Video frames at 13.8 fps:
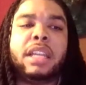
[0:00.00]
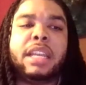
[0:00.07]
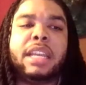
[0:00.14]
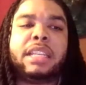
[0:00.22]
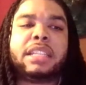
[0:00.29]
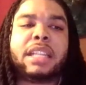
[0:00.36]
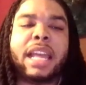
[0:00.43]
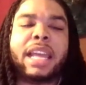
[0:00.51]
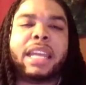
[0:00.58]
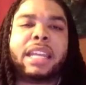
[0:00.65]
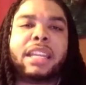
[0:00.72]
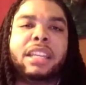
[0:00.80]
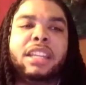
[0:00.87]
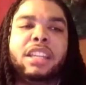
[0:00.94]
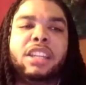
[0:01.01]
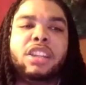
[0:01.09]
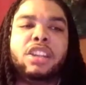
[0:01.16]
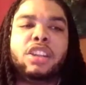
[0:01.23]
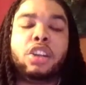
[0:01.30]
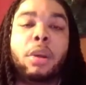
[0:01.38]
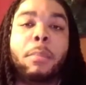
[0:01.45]
it's like
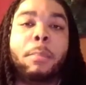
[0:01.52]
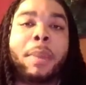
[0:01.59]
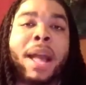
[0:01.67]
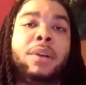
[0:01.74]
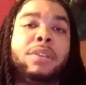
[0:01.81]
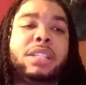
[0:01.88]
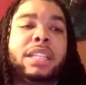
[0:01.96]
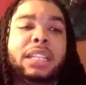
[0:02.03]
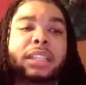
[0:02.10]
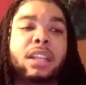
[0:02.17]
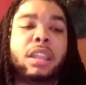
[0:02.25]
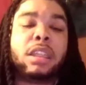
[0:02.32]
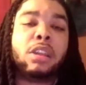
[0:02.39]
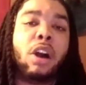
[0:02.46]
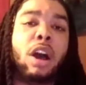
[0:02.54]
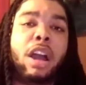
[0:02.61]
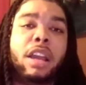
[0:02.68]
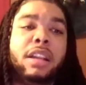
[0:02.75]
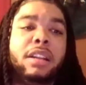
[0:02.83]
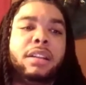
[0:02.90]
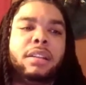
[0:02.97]
you're bouncing the
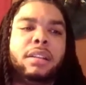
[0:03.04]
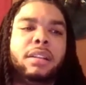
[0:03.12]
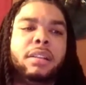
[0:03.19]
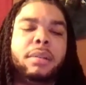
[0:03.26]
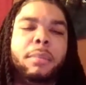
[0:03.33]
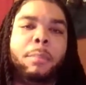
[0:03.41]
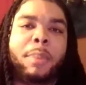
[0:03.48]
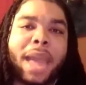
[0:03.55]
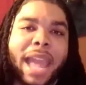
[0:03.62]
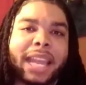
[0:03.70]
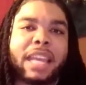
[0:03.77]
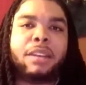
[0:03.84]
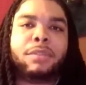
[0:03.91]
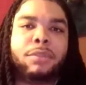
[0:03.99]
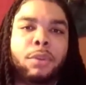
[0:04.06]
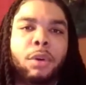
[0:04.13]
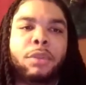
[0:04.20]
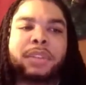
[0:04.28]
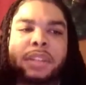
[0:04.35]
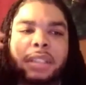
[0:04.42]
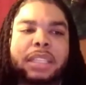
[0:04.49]
thought back and
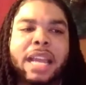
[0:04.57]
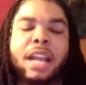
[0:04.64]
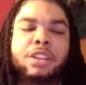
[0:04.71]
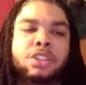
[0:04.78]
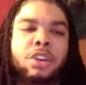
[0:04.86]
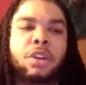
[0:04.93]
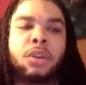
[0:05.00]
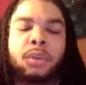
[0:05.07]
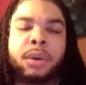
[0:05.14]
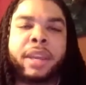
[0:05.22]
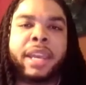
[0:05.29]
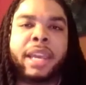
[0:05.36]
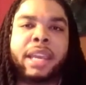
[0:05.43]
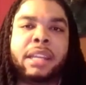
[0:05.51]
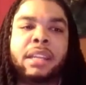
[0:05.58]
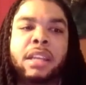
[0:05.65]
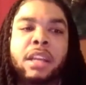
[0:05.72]
forth inside your own head.